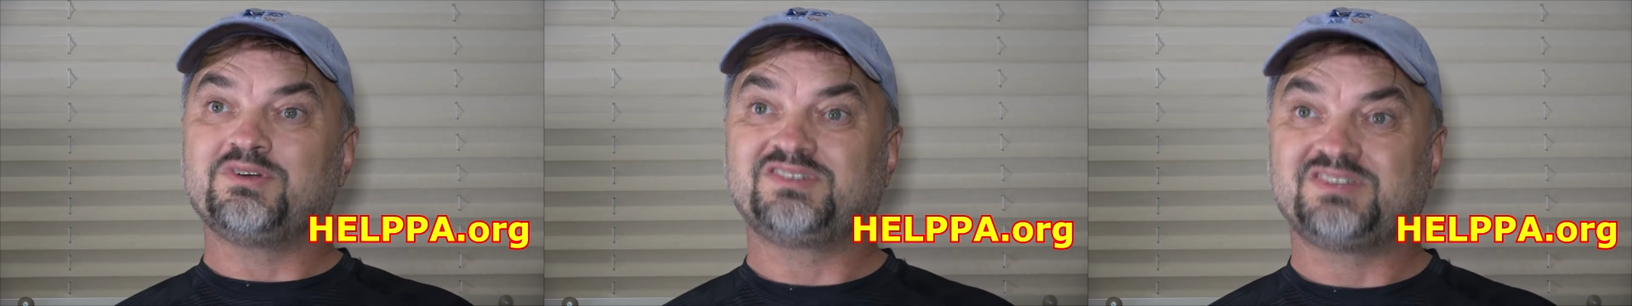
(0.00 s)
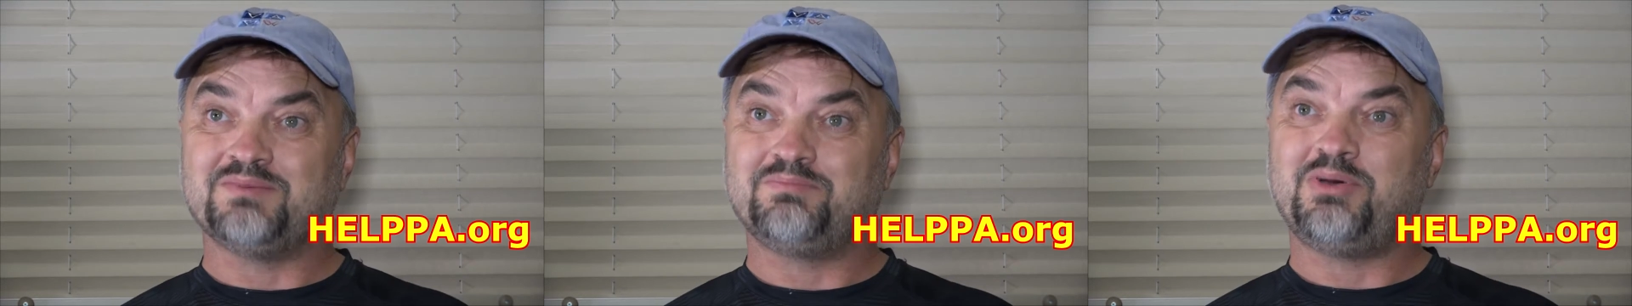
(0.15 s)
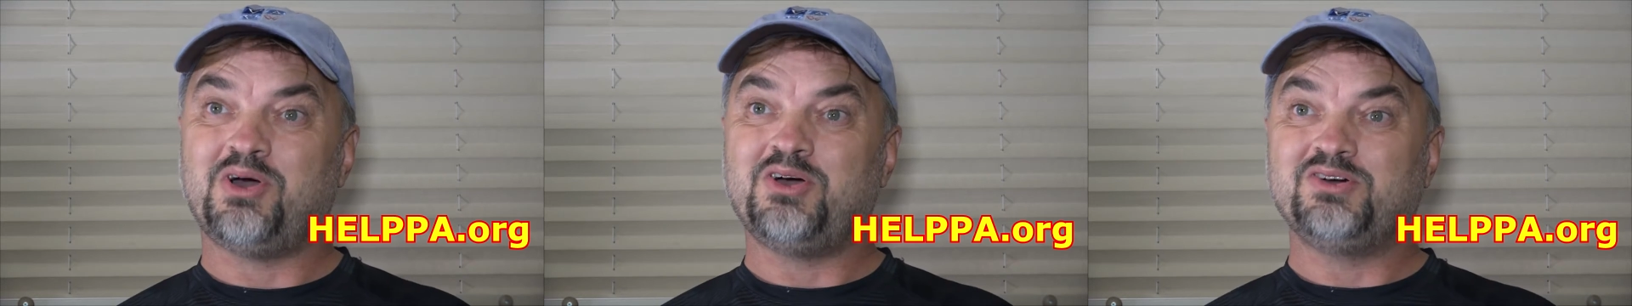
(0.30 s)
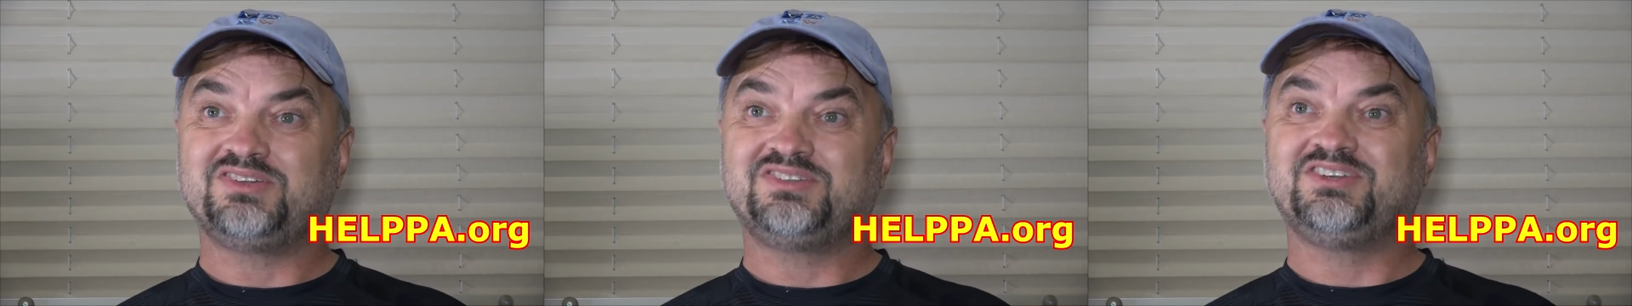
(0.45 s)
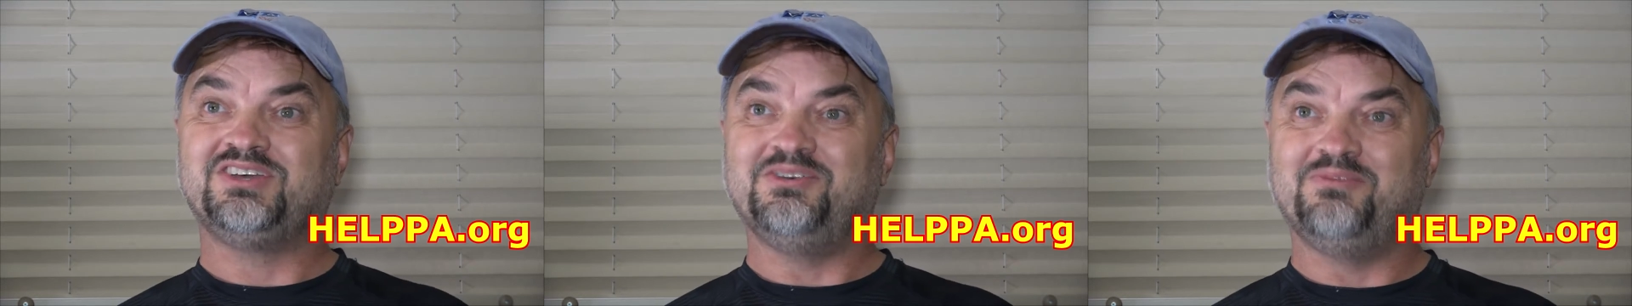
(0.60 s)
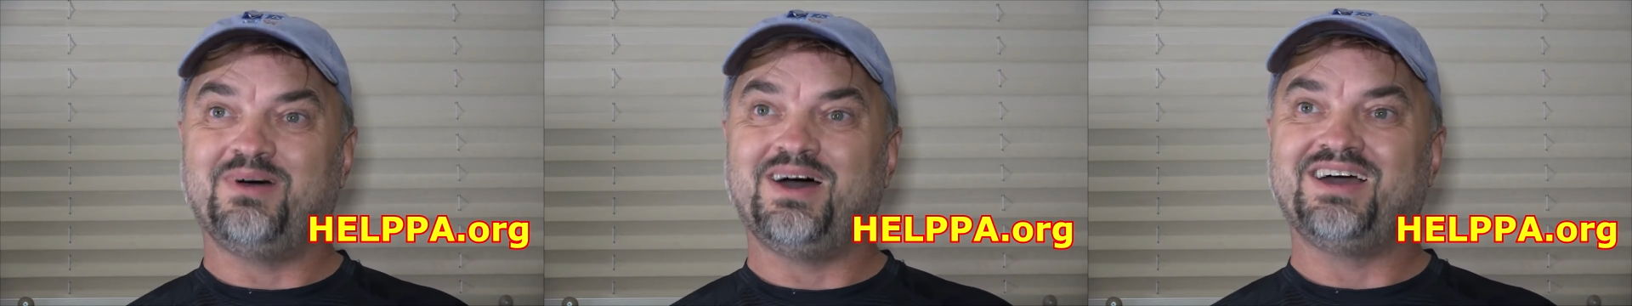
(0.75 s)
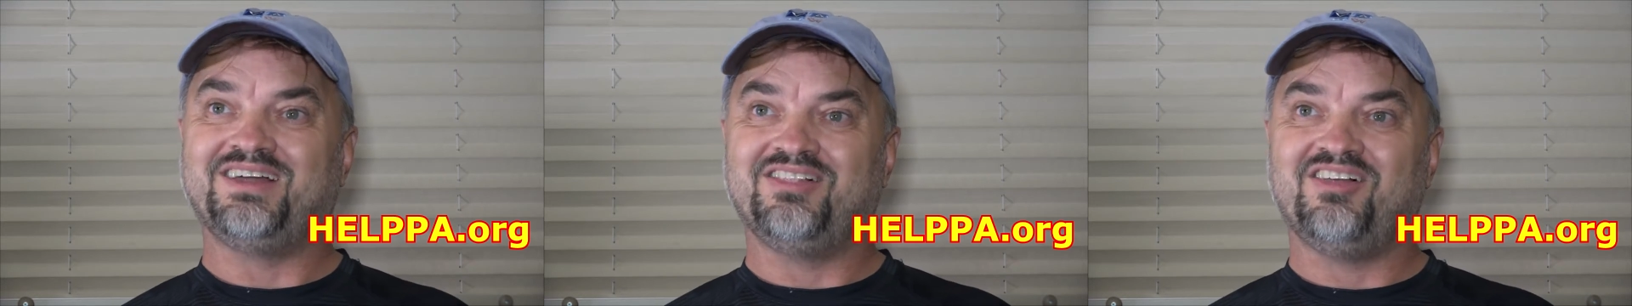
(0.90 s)
supposed to
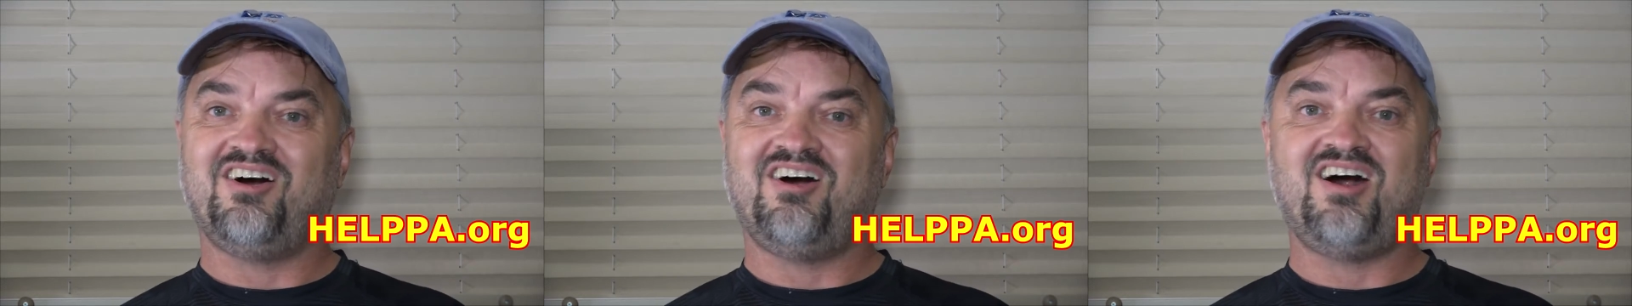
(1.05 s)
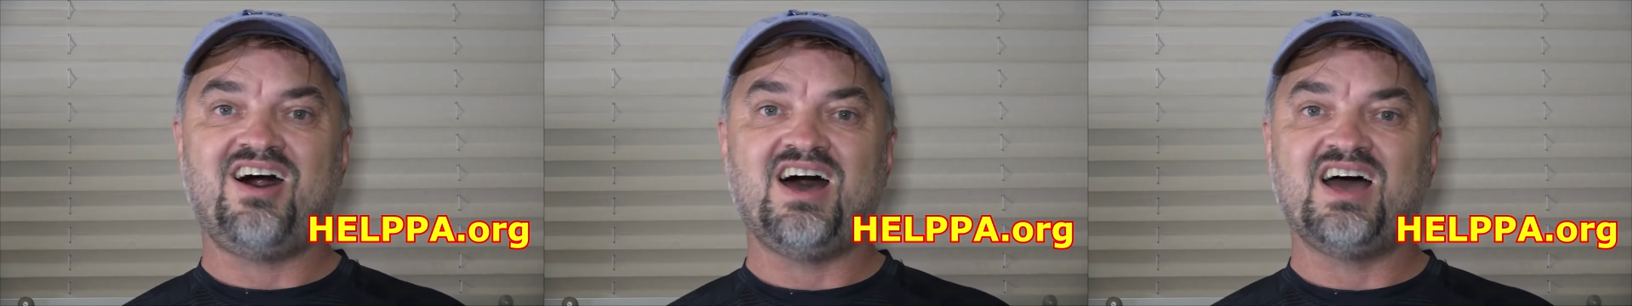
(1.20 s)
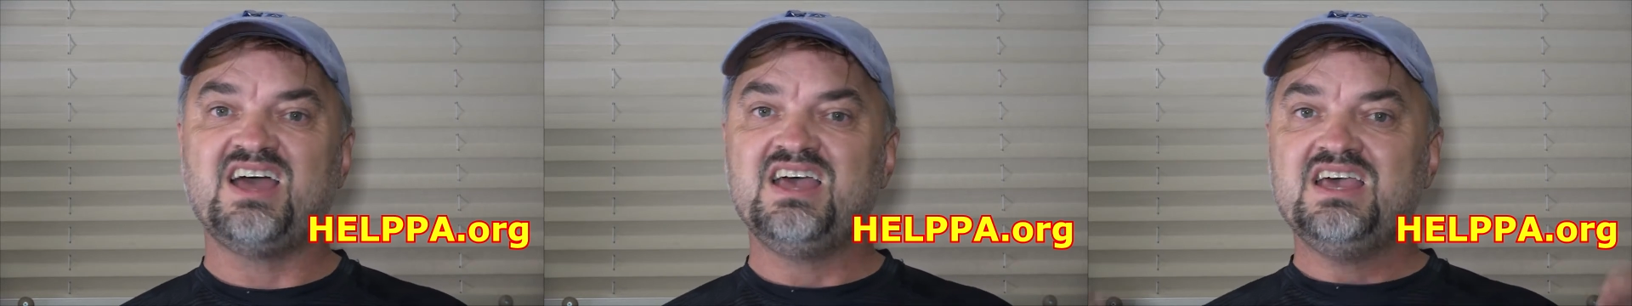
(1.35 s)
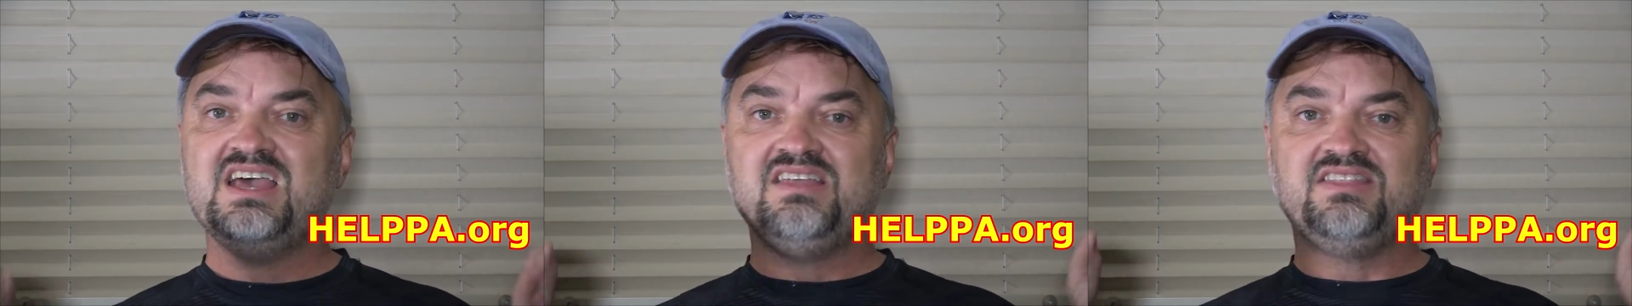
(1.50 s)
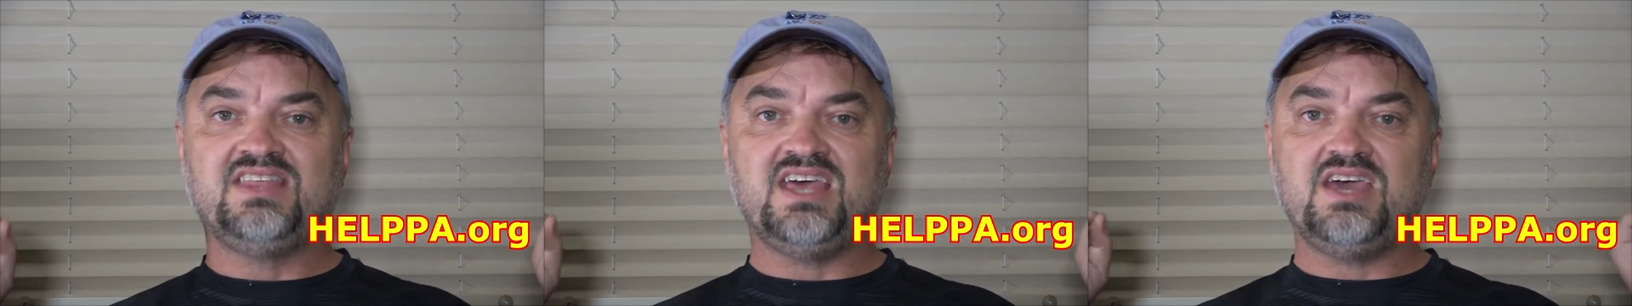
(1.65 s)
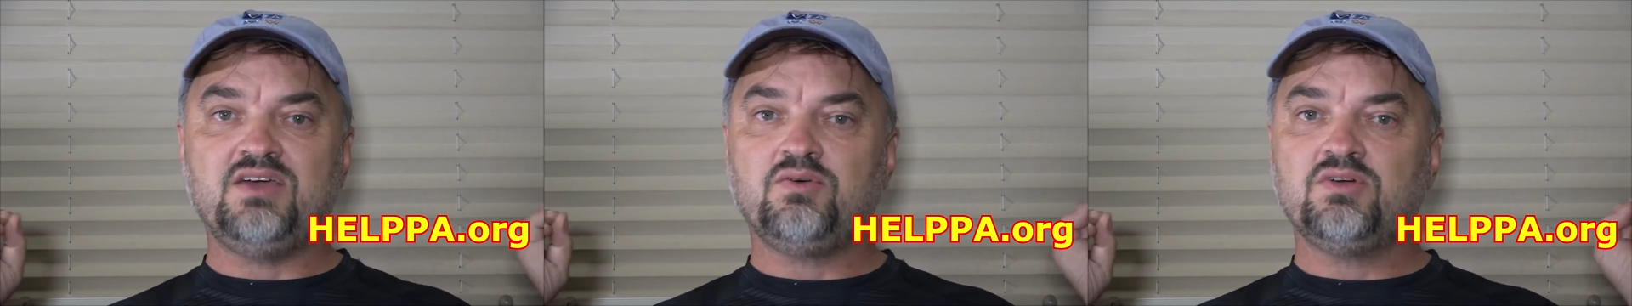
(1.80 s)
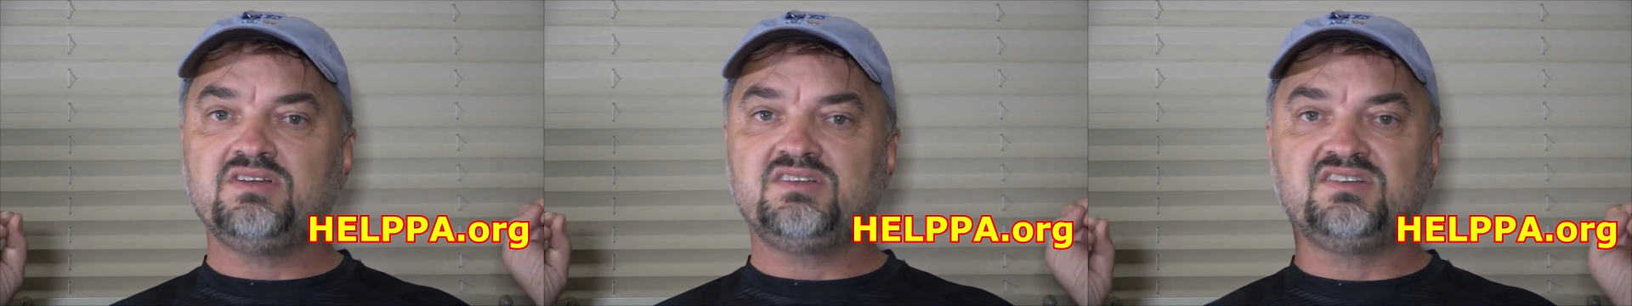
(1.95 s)
by law.
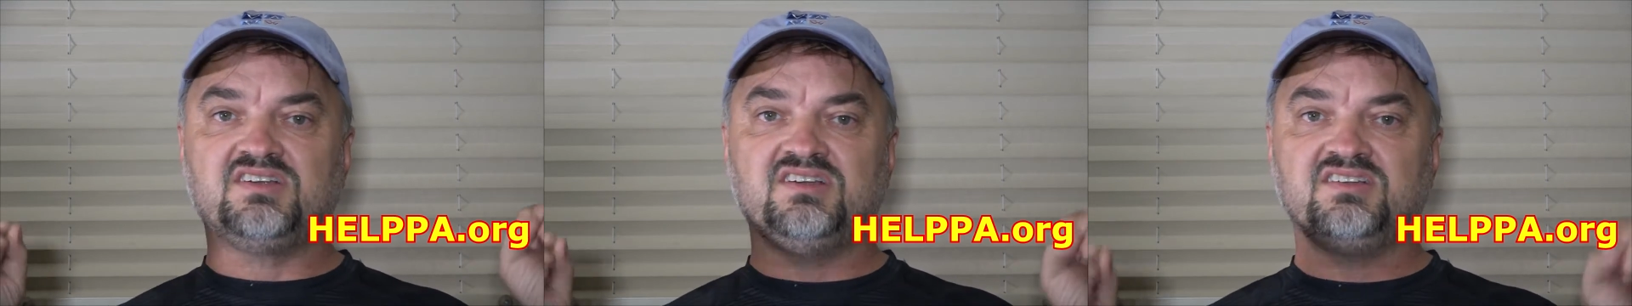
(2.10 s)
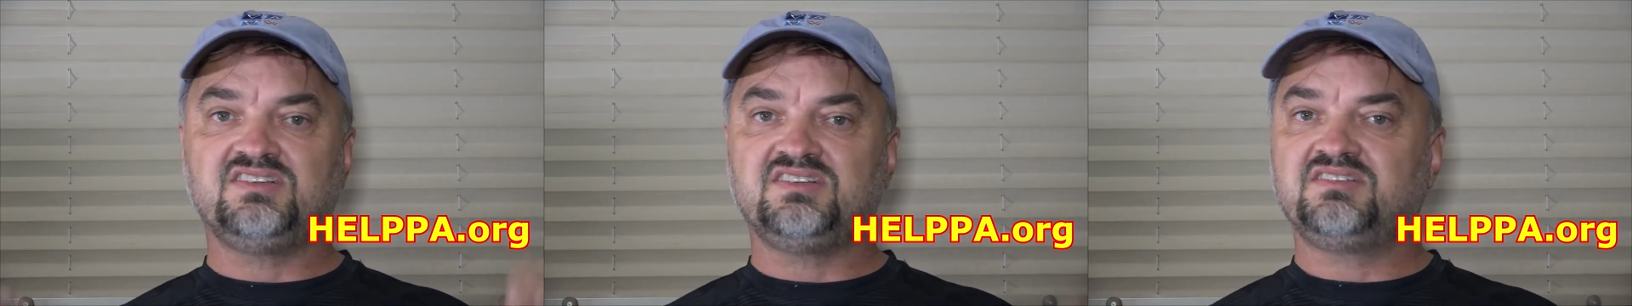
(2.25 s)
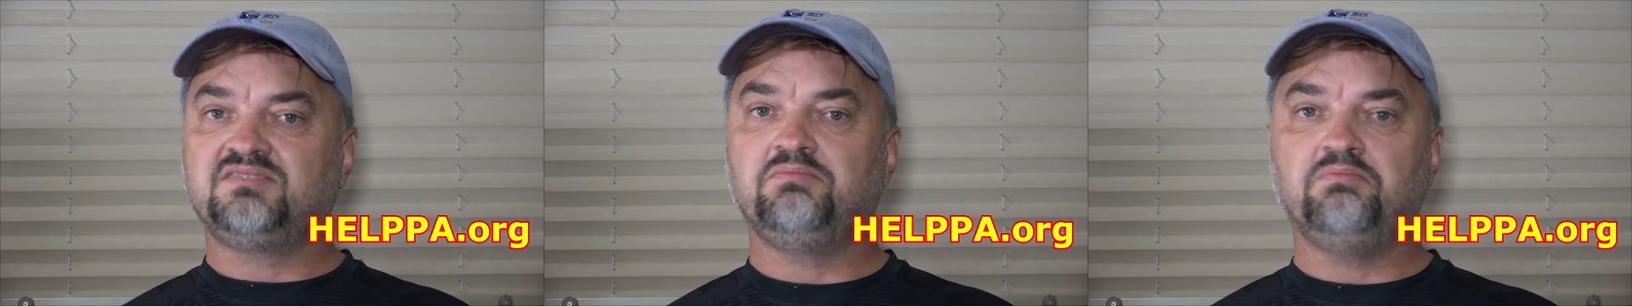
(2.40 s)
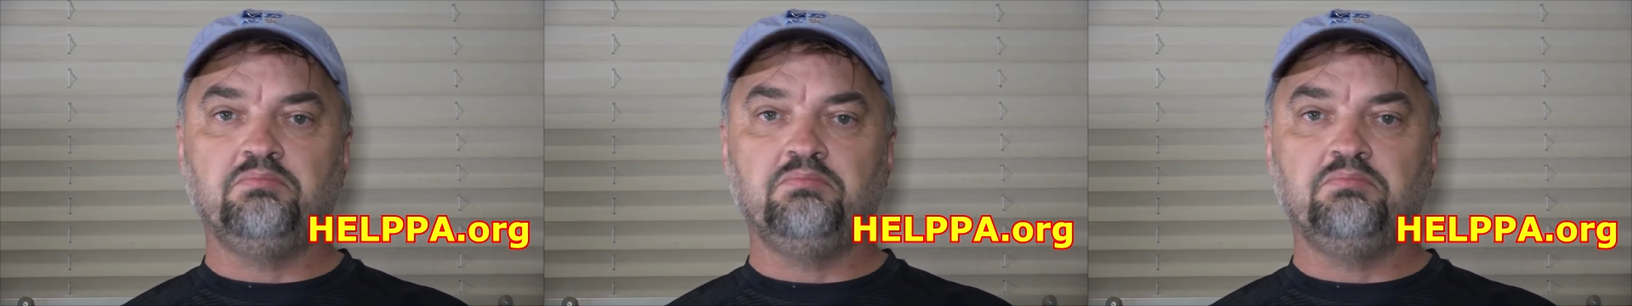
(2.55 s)
They were just